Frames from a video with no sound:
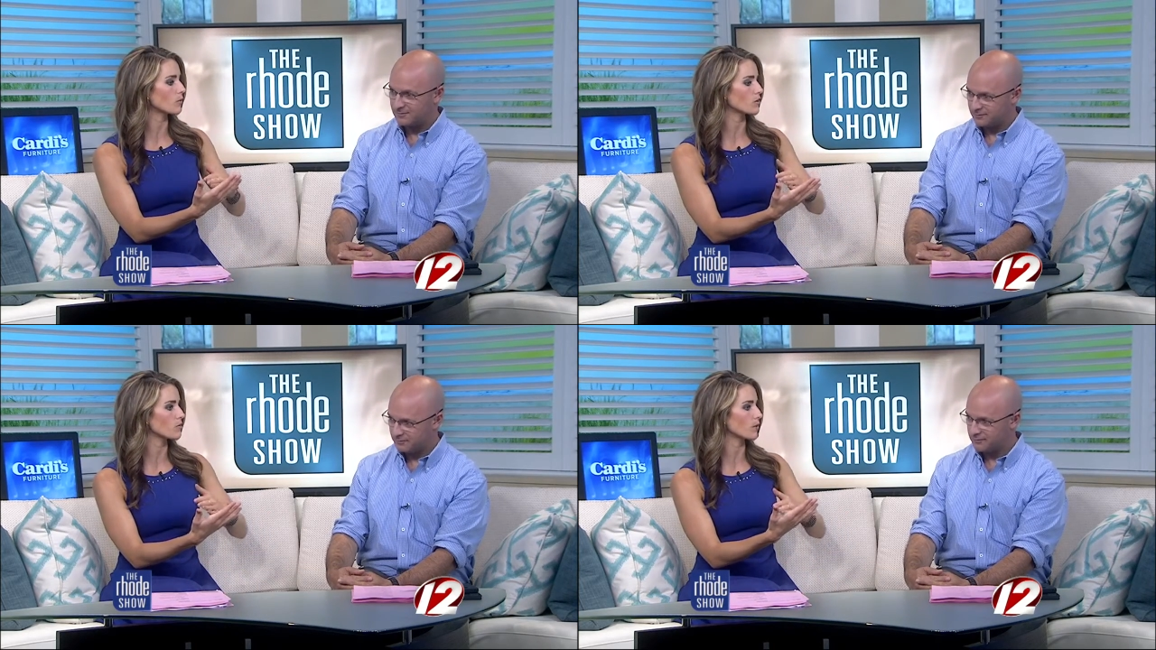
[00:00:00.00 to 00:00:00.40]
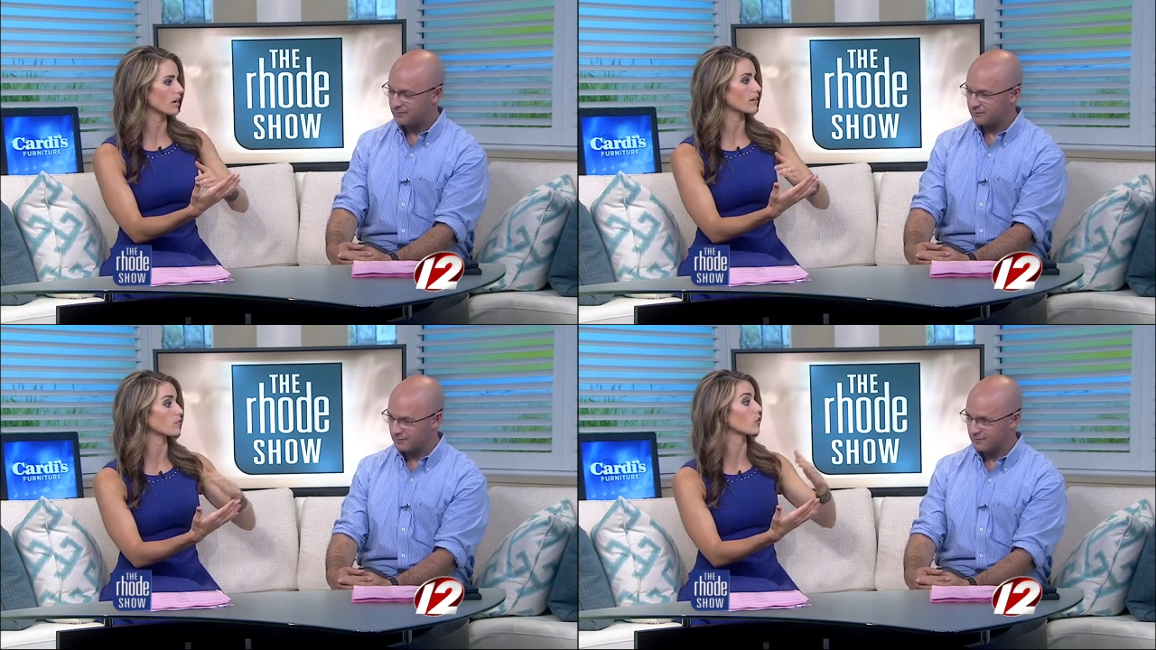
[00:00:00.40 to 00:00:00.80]
Speaker 1: where you were
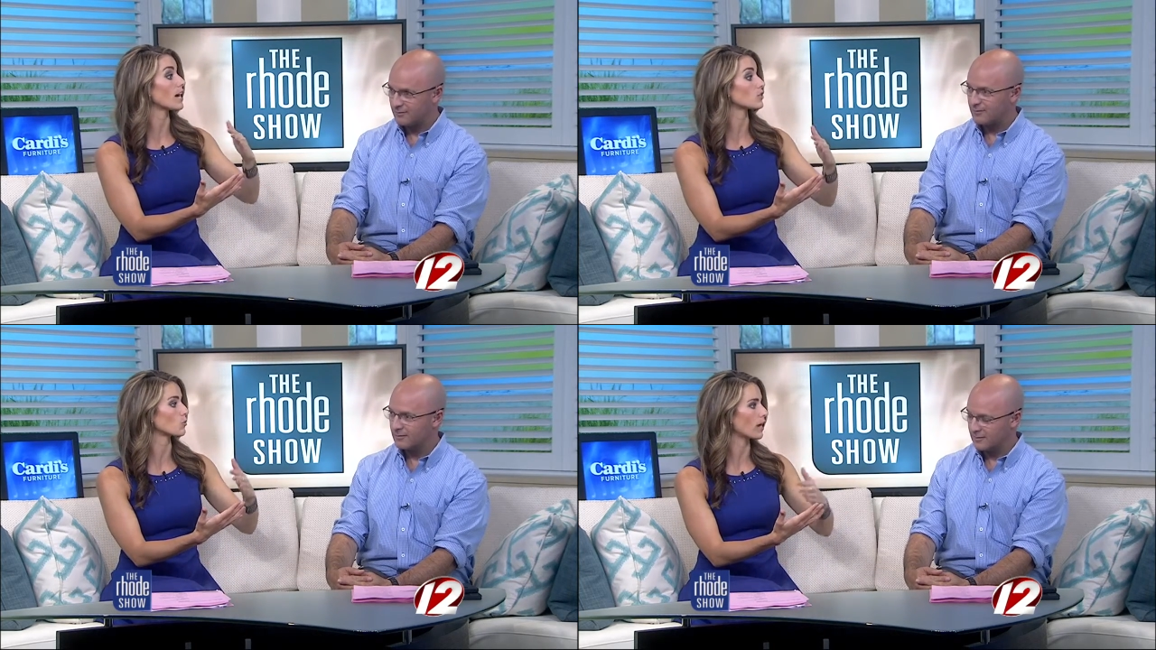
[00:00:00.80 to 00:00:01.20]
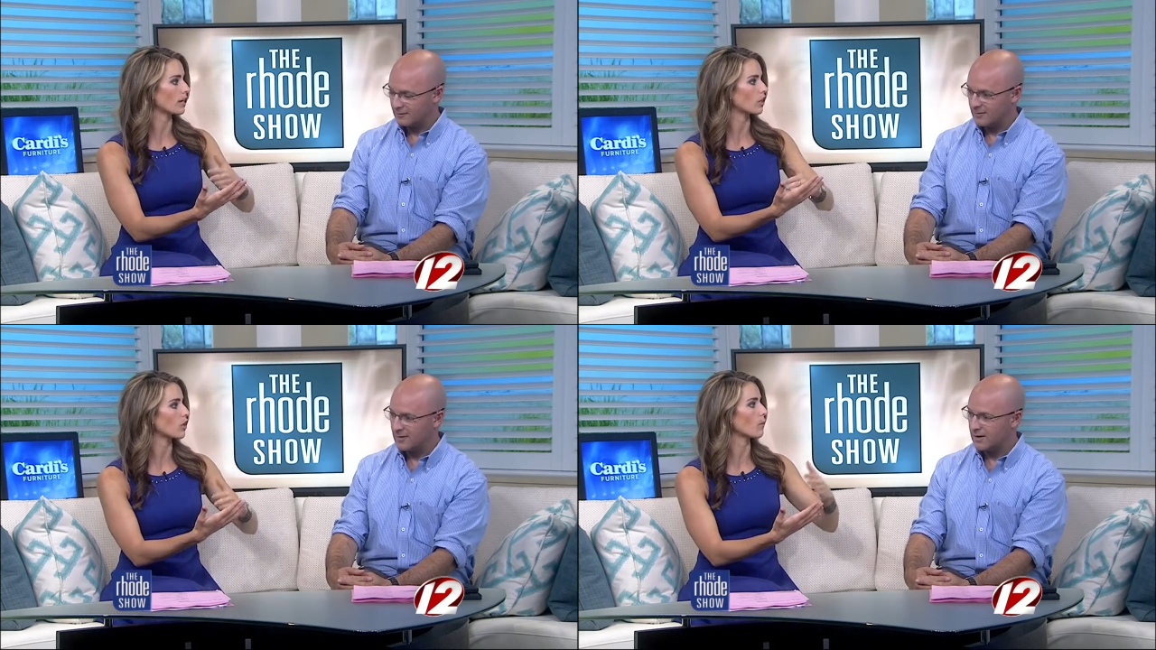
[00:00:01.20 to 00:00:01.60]
kind of
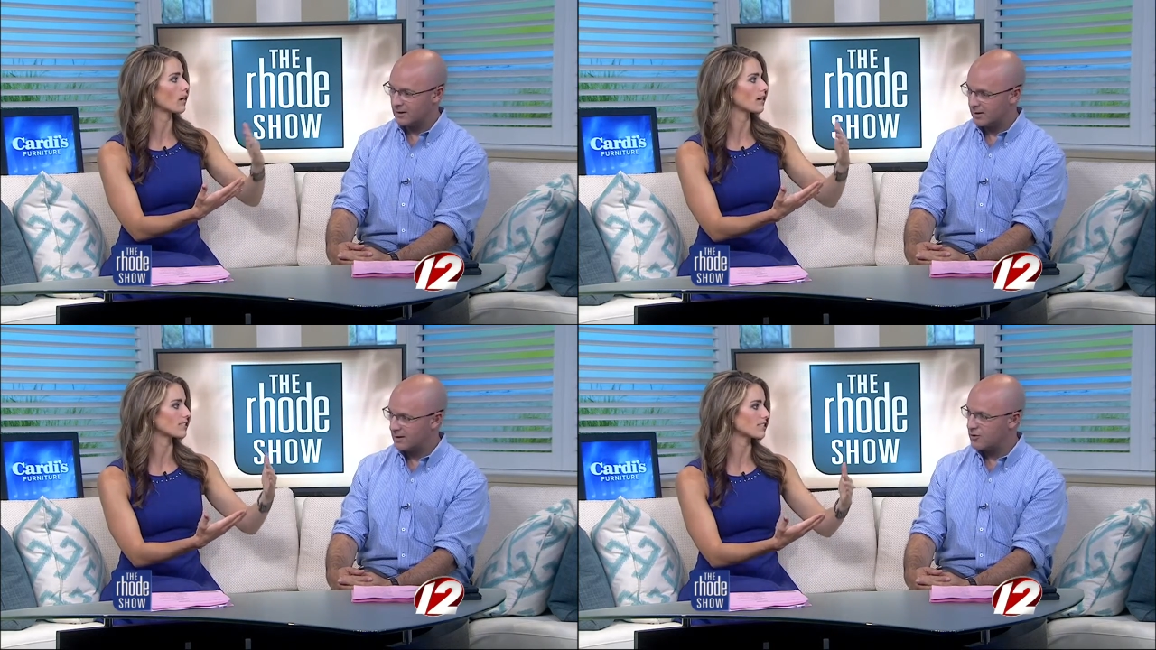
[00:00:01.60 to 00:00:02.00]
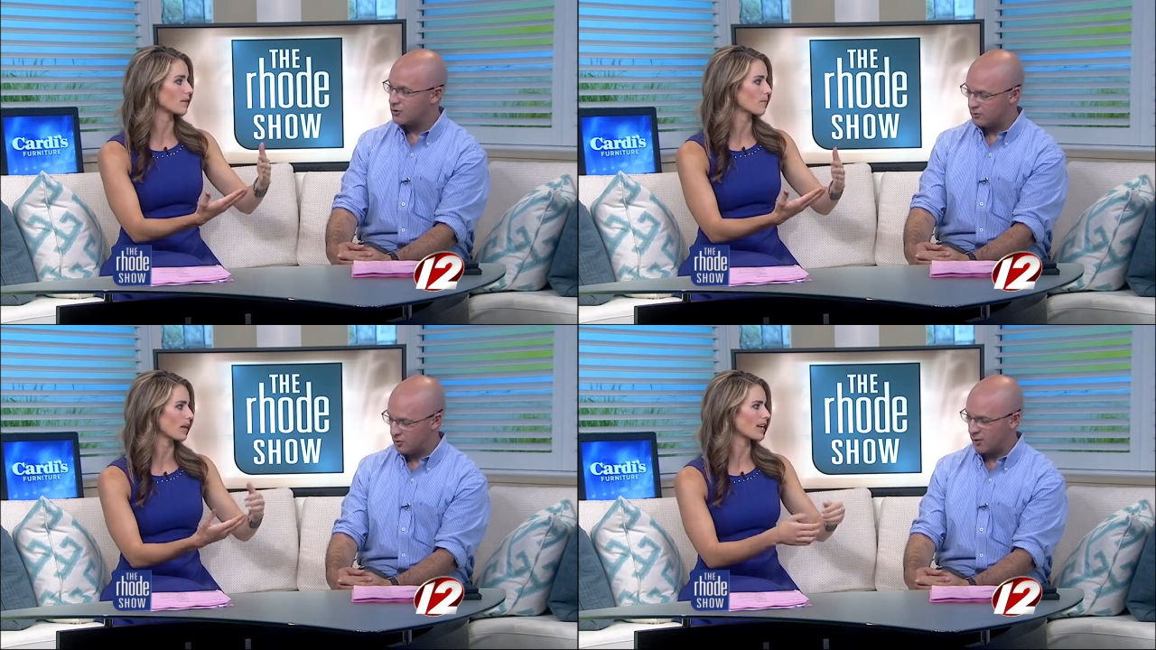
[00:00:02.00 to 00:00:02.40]
graduating and going on to
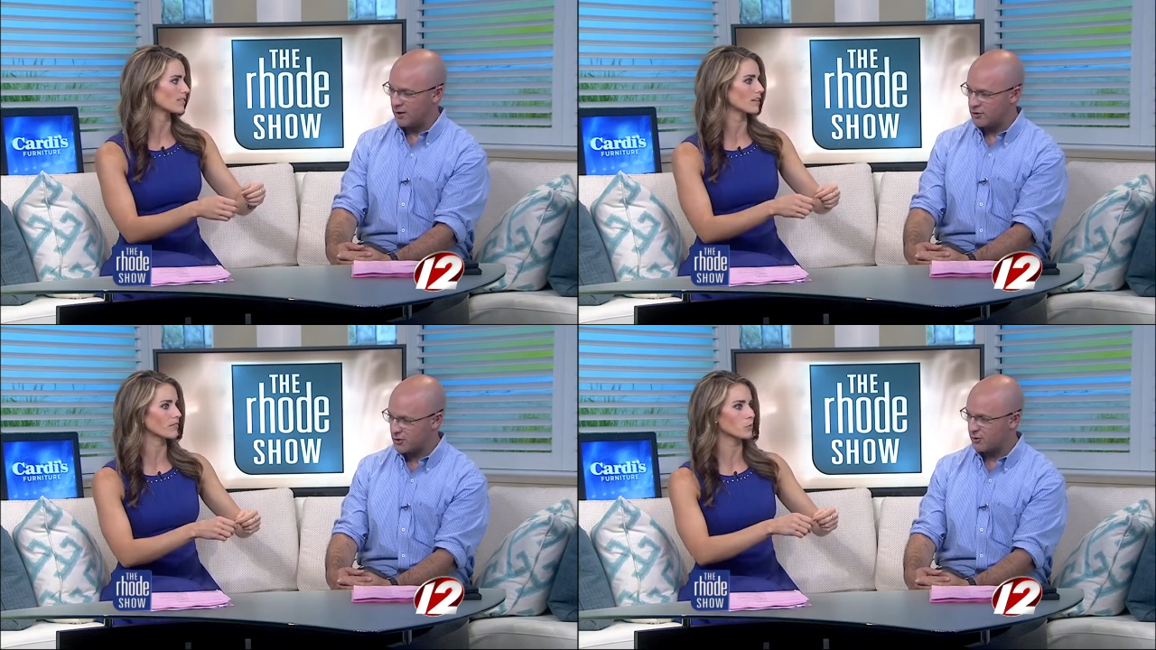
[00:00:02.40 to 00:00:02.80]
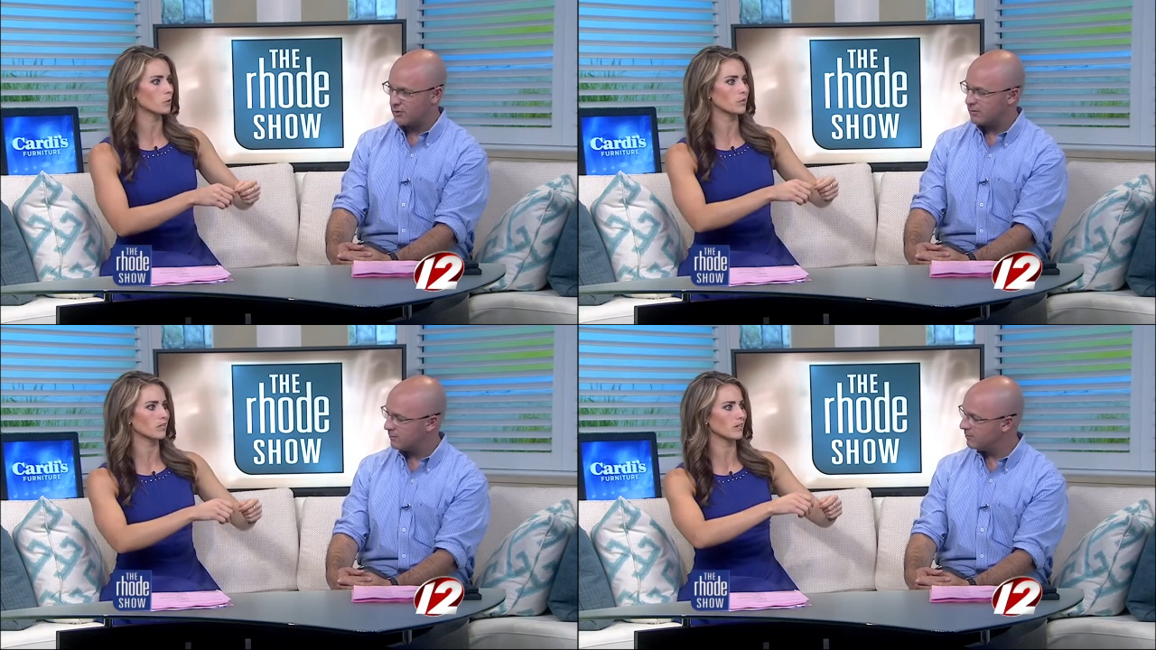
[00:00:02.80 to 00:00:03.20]
something to else, everyone
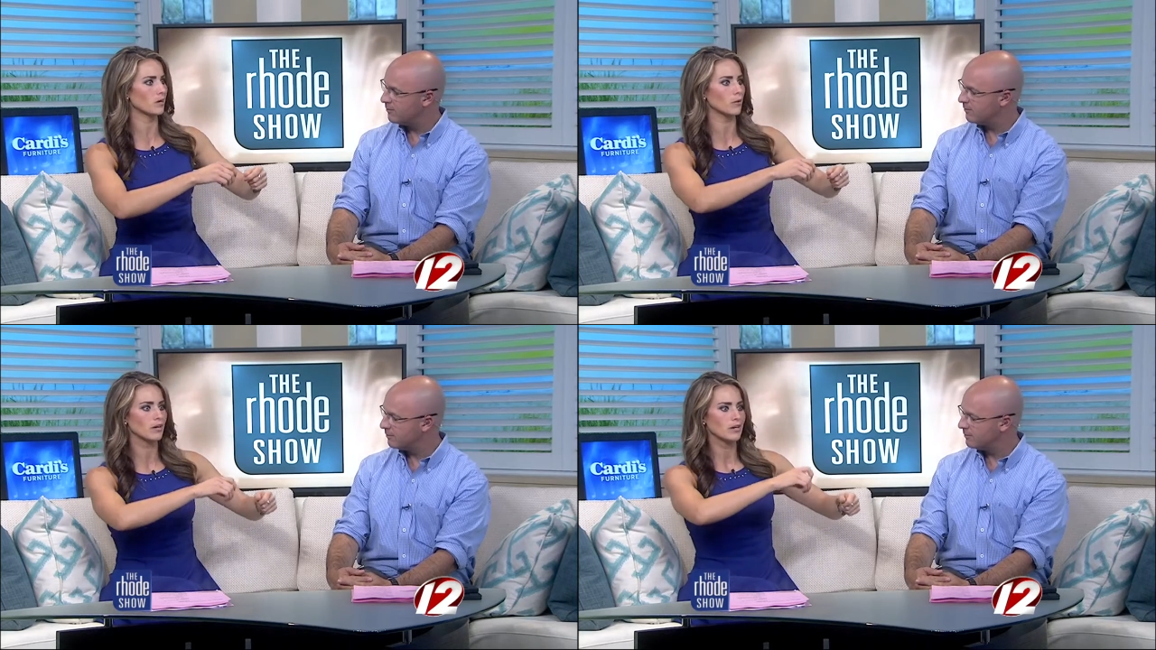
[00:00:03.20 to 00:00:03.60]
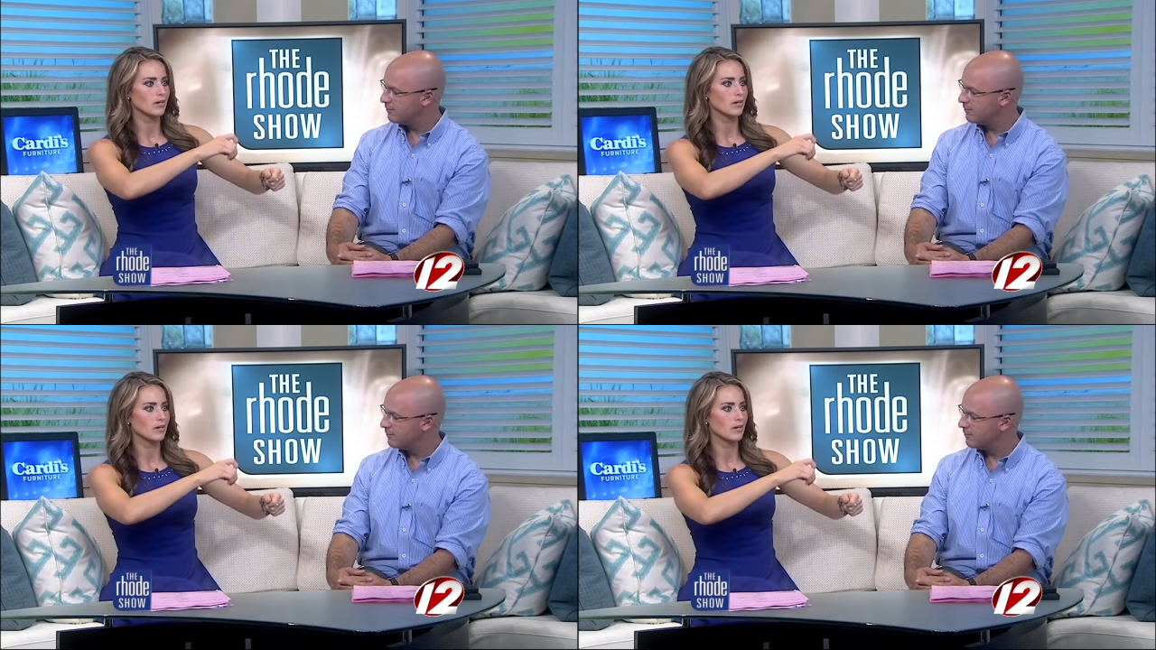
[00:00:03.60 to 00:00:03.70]
school. was, you know,